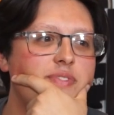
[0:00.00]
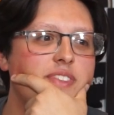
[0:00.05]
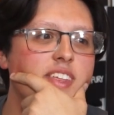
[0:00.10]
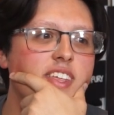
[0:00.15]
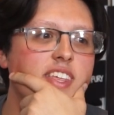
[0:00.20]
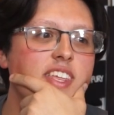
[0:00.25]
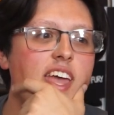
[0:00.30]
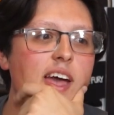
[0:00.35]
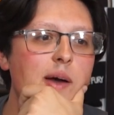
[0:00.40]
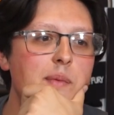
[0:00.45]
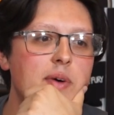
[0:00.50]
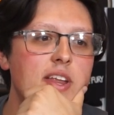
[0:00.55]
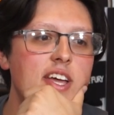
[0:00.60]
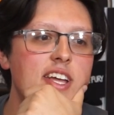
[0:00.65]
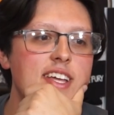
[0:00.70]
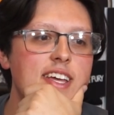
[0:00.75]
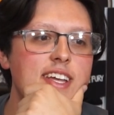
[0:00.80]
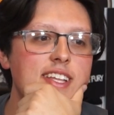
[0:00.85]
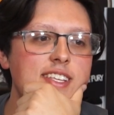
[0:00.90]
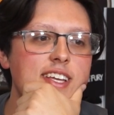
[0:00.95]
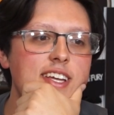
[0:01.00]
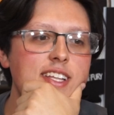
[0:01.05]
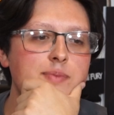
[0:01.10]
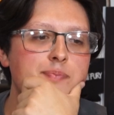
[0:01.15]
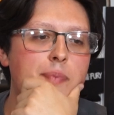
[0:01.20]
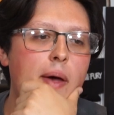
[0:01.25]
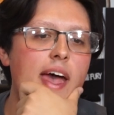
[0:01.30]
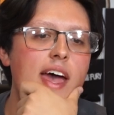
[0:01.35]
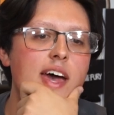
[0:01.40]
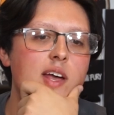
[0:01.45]
Yeah, but it's
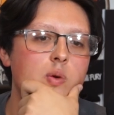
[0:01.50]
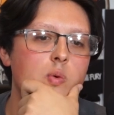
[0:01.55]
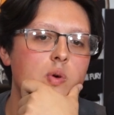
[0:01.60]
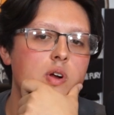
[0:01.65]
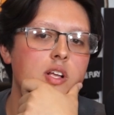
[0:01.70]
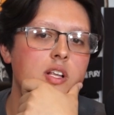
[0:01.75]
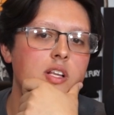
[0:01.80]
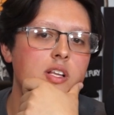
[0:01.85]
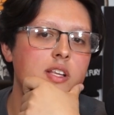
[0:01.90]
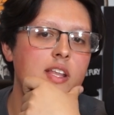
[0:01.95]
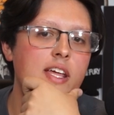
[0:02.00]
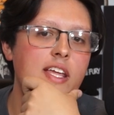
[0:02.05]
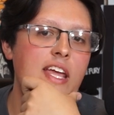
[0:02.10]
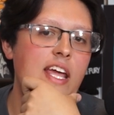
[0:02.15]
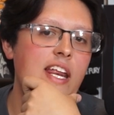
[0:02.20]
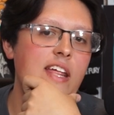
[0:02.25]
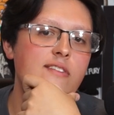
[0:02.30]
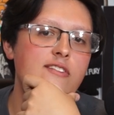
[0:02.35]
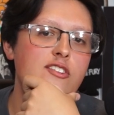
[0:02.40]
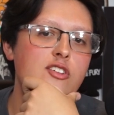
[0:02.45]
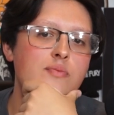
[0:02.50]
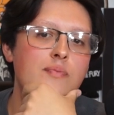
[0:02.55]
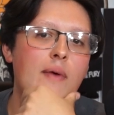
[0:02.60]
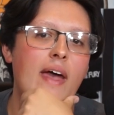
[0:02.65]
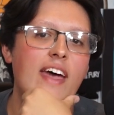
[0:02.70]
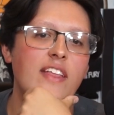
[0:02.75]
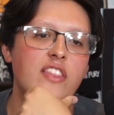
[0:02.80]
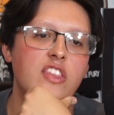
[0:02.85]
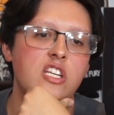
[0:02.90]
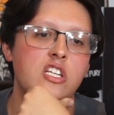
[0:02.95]
bad where they can't even do
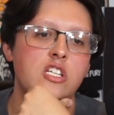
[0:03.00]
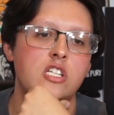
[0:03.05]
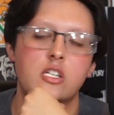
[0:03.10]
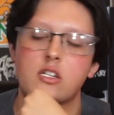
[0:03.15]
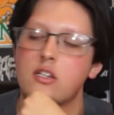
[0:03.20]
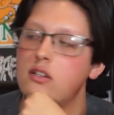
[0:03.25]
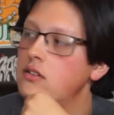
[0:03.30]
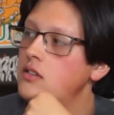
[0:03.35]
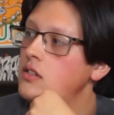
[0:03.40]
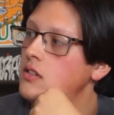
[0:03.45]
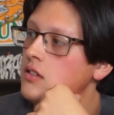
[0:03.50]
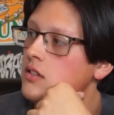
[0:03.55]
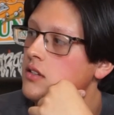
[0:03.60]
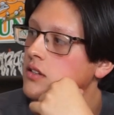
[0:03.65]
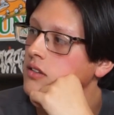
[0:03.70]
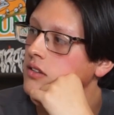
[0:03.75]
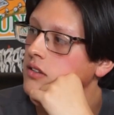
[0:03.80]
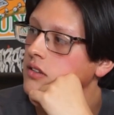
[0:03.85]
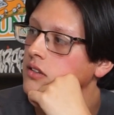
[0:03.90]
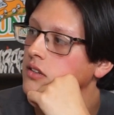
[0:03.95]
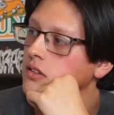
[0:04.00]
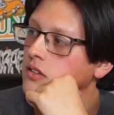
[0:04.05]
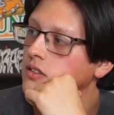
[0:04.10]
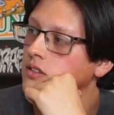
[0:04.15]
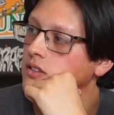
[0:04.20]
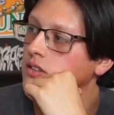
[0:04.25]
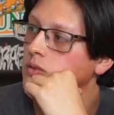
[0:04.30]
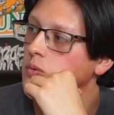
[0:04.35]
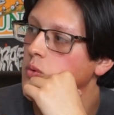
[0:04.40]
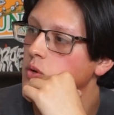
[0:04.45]
math and shit
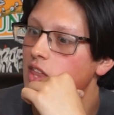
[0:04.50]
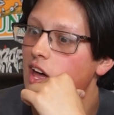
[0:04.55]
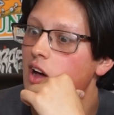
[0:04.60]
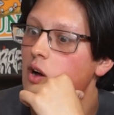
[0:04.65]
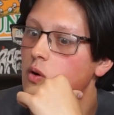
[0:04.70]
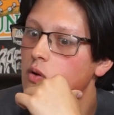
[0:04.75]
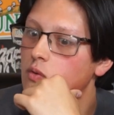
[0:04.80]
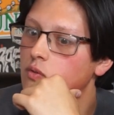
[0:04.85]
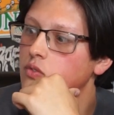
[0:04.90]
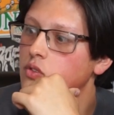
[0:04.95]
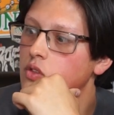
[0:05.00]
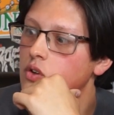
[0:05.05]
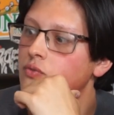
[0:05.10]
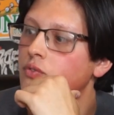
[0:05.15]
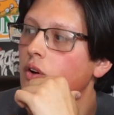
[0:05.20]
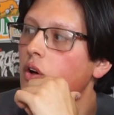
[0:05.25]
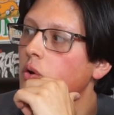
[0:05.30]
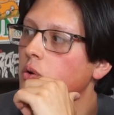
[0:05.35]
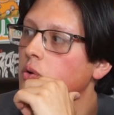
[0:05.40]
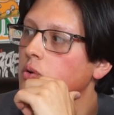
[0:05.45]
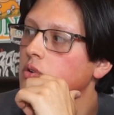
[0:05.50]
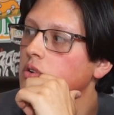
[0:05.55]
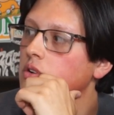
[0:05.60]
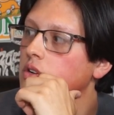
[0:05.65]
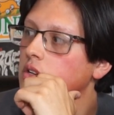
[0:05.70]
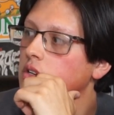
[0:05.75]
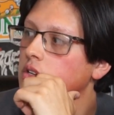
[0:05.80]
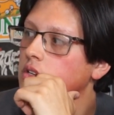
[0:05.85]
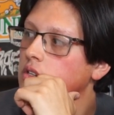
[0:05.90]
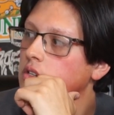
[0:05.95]
without their phone.
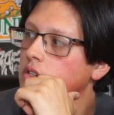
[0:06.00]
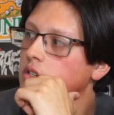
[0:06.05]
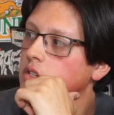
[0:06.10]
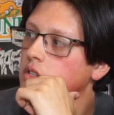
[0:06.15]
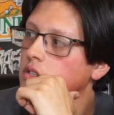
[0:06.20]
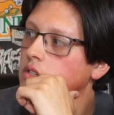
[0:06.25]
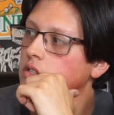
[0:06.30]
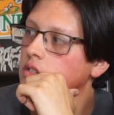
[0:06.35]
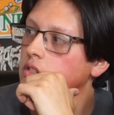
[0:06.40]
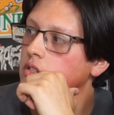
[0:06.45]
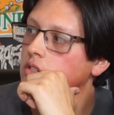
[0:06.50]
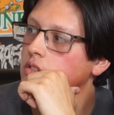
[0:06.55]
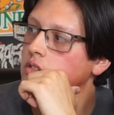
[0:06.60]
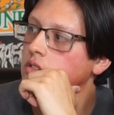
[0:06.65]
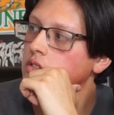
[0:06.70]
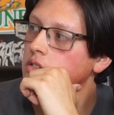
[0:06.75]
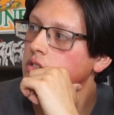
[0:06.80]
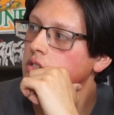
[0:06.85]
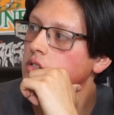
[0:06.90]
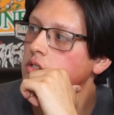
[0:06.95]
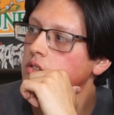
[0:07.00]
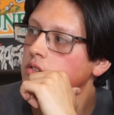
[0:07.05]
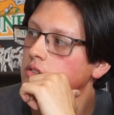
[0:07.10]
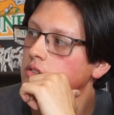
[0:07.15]
You know?